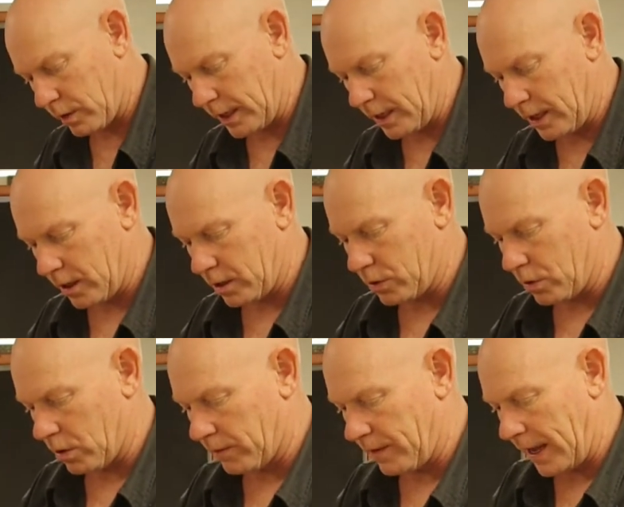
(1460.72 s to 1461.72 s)
we need a
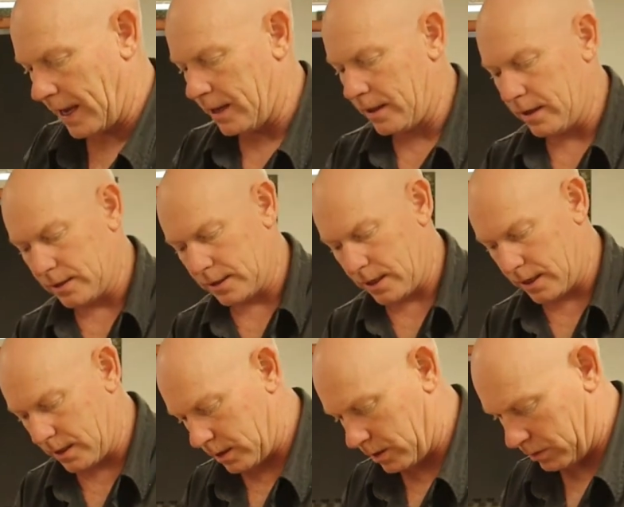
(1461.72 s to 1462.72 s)
total of eight of these
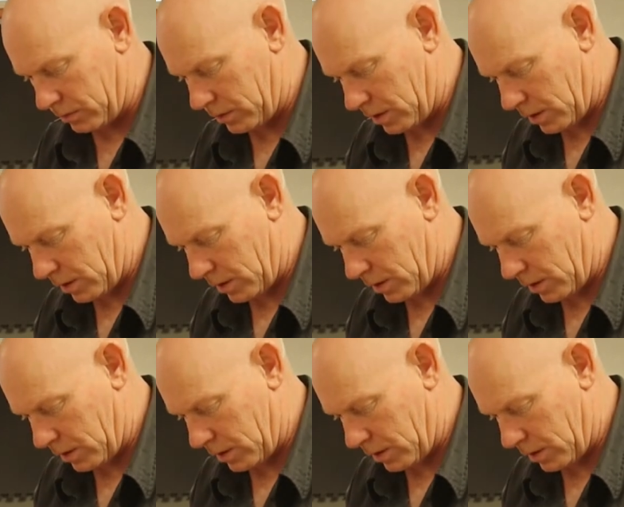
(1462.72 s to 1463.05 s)
guys. So